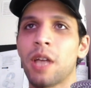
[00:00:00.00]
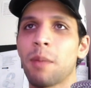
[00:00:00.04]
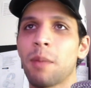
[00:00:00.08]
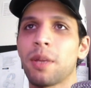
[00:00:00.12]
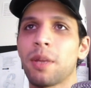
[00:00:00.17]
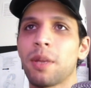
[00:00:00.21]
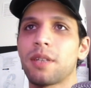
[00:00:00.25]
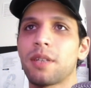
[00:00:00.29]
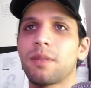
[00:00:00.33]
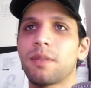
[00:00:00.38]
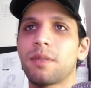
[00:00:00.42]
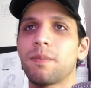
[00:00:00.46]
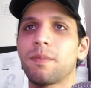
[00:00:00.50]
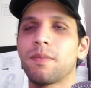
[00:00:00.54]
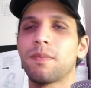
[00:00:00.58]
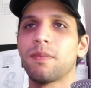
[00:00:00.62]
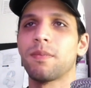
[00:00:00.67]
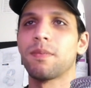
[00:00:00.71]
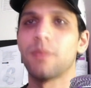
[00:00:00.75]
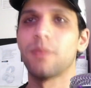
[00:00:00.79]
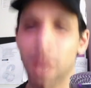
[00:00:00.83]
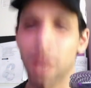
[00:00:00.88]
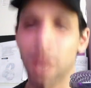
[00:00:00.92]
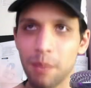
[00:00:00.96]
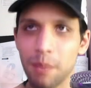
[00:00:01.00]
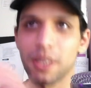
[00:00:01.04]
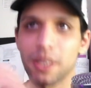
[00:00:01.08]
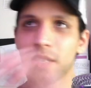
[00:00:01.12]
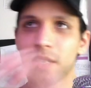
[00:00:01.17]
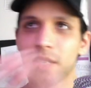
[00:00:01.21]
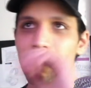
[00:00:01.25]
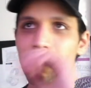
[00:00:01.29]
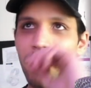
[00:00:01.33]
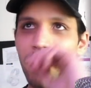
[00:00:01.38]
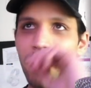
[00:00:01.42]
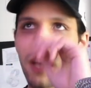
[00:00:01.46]

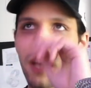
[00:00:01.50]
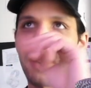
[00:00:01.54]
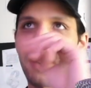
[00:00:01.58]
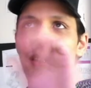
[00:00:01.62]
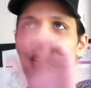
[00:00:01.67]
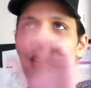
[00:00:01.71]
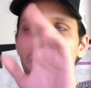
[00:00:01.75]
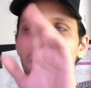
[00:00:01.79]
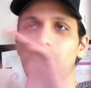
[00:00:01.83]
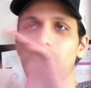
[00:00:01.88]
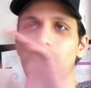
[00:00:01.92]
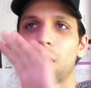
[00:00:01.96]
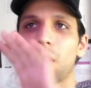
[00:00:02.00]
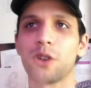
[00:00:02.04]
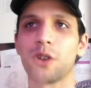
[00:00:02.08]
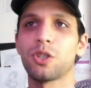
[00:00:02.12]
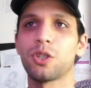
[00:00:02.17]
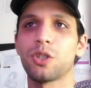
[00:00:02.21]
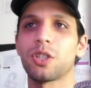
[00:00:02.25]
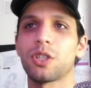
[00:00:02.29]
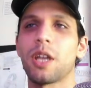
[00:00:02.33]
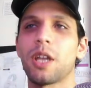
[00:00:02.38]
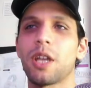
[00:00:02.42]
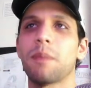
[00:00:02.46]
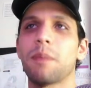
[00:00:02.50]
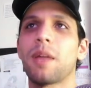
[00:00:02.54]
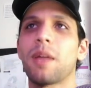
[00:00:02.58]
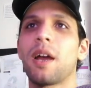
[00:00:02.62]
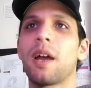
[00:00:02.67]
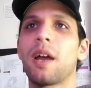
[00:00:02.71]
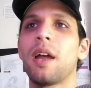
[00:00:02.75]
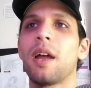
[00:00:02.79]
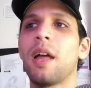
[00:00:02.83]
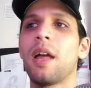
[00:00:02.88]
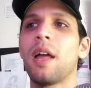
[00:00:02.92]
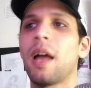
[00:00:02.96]
it better than I just named
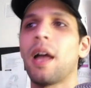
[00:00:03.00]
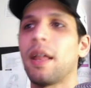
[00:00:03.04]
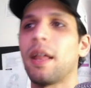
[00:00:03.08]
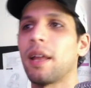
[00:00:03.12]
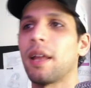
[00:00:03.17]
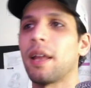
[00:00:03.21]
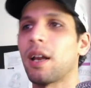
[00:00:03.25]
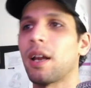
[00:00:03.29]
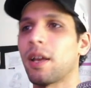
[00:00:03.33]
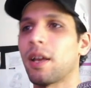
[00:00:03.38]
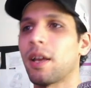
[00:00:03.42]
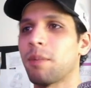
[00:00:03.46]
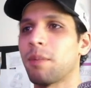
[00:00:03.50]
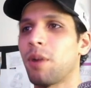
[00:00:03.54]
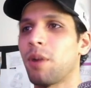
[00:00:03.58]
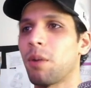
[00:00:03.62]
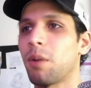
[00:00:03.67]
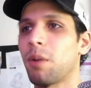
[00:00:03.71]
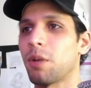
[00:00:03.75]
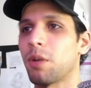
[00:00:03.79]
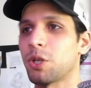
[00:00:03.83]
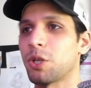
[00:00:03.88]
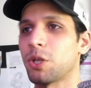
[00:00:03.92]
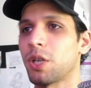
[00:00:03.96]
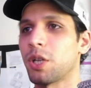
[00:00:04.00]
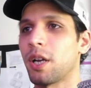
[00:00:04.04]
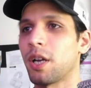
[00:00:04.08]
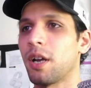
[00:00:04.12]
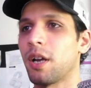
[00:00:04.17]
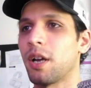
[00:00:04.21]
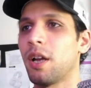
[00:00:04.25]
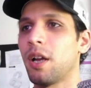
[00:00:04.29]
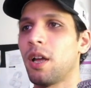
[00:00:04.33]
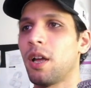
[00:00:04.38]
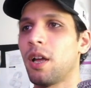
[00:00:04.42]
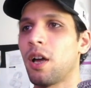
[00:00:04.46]
there, and then click publish here.
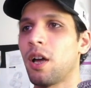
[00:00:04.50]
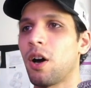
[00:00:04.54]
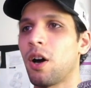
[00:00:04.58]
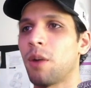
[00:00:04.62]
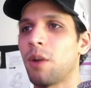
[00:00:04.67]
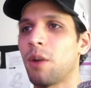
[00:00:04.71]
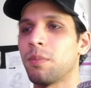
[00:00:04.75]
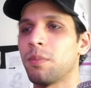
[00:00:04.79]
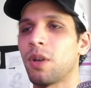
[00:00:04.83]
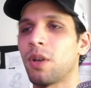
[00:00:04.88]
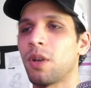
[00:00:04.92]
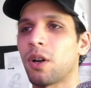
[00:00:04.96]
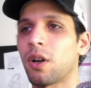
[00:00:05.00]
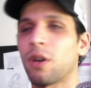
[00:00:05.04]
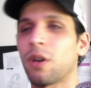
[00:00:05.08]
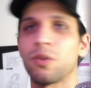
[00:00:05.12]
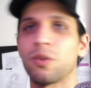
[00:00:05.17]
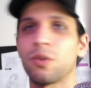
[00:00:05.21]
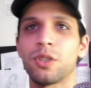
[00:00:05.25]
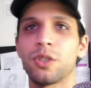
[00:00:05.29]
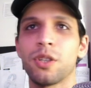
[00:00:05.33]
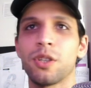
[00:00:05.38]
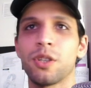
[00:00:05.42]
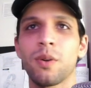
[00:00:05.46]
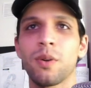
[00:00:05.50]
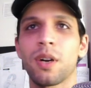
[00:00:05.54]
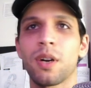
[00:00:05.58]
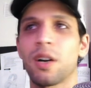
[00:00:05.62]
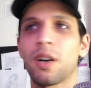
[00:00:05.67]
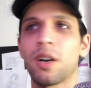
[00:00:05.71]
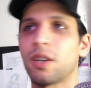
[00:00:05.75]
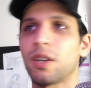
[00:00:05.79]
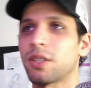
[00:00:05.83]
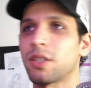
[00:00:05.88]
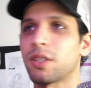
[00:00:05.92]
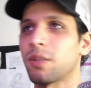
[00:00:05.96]
I'm not going to do it
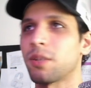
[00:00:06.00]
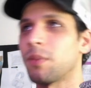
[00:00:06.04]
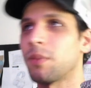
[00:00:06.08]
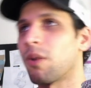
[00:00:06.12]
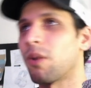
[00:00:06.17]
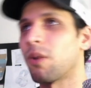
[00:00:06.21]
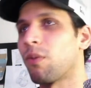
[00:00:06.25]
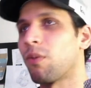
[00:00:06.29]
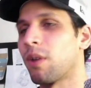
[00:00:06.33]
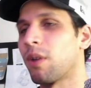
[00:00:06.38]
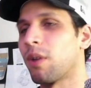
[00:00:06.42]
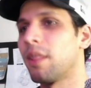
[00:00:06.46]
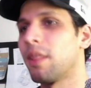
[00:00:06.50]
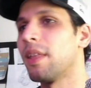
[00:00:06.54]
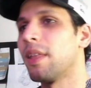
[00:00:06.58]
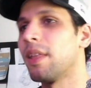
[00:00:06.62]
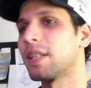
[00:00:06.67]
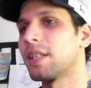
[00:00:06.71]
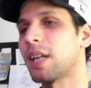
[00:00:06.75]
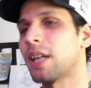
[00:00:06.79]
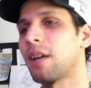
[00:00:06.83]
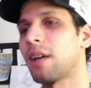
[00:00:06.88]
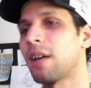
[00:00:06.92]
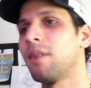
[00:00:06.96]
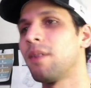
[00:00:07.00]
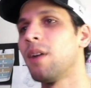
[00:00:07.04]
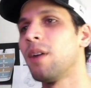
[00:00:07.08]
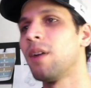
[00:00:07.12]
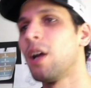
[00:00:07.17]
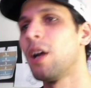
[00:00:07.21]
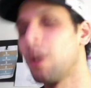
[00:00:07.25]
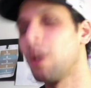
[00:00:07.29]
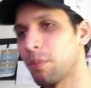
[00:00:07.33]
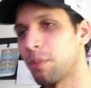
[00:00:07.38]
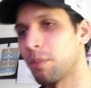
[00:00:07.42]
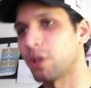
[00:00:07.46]
because I'm not running this ad,
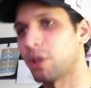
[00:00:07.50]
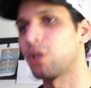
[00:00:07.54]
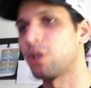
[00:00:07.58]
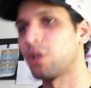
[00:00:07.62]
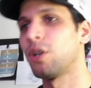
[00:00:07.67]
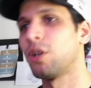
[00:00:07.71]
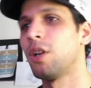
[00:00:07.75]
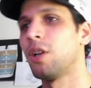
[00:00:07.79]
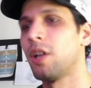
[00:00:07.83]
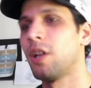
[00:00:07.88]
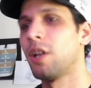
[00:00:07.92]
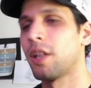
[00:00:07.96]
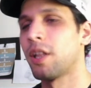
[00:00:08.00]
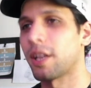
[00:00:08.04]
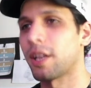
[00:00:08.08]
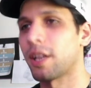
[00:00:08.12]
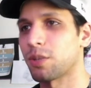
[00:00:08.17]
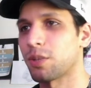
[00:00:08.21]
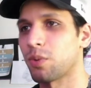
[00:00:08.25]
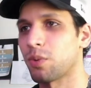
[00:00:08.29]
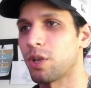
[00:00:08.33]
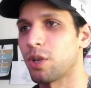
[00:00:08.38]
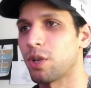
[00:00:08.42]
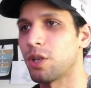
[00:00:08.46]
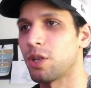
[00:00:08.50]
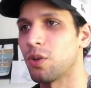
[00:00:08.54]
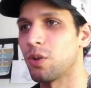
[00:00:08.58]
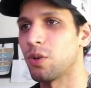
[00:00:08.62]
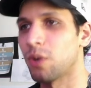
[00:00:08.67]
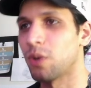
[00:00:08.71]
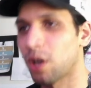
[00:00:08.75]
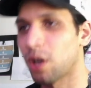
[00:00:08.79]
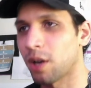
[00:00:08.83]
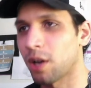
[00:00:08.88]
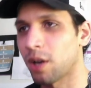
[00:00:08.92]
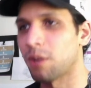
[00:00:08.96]
but that's what you do.
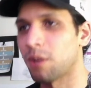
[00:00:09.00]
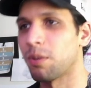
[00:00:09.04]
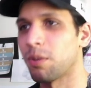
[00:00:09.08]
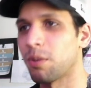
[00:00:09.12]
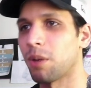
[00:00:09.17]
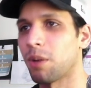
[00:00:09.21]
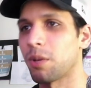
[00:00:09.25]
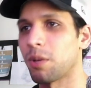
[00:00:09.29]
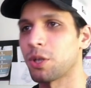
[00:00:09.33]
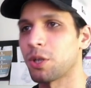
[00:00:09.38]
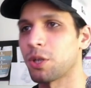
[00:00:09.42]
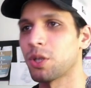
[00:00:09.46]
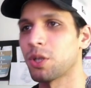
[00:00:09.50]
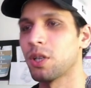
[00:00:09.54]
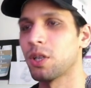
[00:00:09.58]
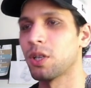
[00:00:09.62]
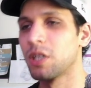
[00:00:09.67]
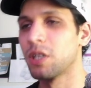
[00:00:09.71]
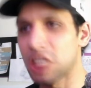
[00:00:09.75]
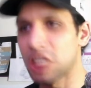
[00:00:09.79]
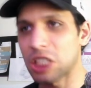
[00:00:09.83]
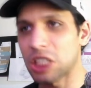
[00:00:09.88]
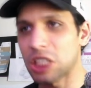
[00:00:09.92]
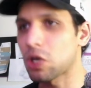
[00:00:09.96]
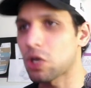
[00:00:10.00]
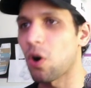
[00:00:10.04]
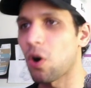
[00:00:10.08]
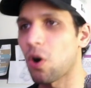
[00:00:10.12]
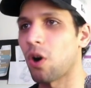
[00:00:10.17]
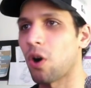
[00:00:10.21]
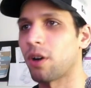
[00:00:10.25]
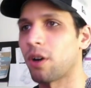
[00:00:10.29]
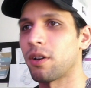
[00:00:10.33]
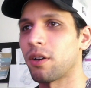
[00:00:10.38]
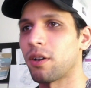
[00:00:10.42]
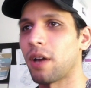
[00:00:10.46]
Click on publish.
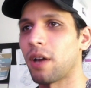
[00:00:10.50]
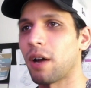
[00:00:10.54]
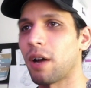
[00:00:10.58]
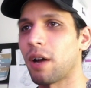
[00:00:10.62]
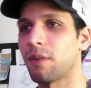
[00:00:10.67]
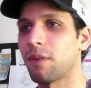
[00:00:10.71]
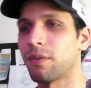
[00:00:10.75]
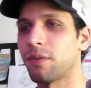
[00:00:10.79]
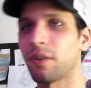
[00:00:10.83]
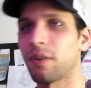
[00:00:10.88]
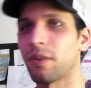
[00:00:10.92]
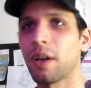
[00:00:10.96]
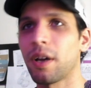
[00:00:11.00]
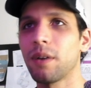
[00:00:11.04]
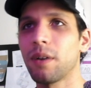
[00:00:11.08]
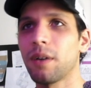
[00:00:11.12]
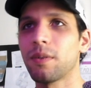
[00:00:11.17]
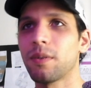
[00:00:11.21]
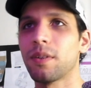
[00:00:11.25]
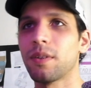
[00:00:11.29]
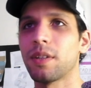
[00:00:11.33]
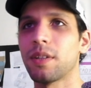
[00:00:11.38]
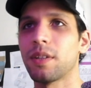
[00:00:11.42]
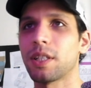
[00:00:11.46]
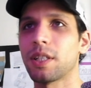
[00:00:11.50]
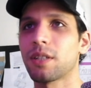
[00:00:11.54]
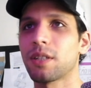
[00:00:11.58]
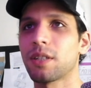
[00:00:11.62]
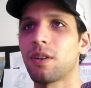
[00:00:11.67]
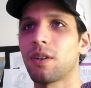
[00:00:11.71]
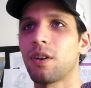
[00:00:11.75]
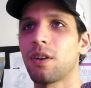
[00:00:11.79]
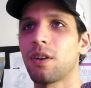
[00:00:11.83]
Discard now. For now, discard.